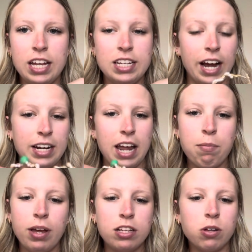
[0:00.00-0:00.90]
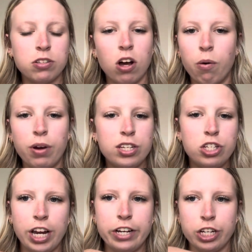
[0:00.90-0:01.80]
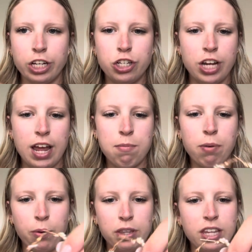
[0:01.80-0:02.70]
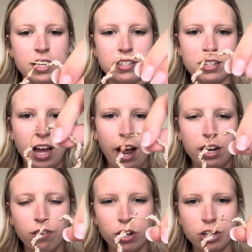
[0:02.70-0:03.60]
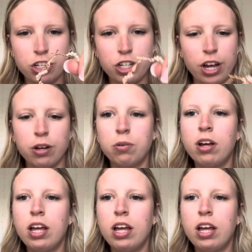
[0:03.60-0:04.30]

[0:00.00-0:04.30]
dynamic, so it's always changing shape, but with this, it's kind of hard to show.